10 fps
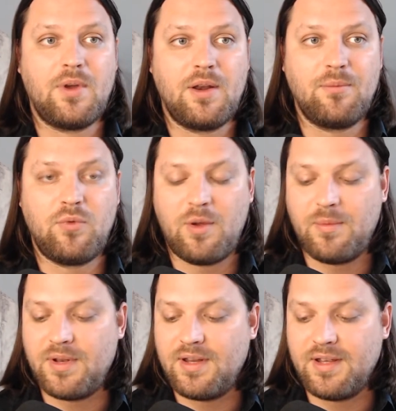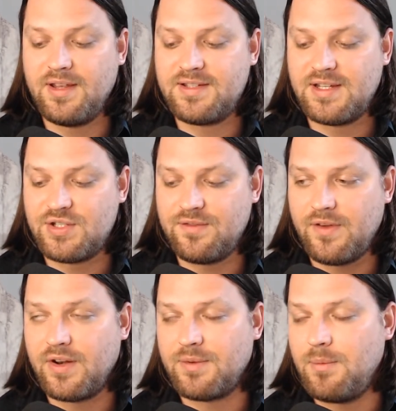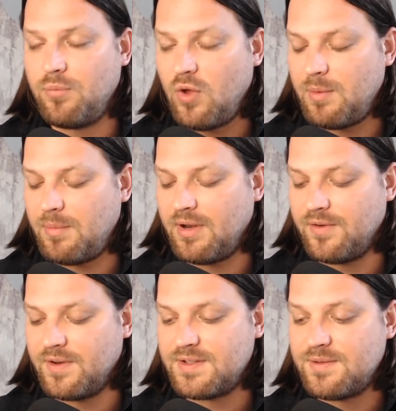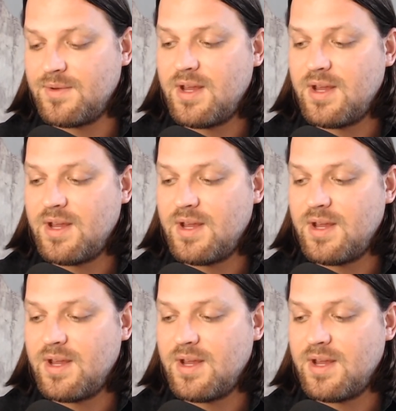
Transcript: the unemployment extension of the unemployment benefits,